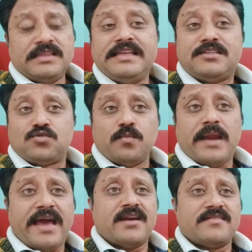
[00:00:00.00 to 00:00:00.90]
these two
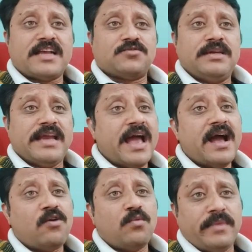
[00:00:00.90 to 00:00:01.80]
planets actually
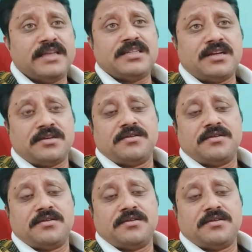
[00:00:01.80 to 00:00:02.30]
have major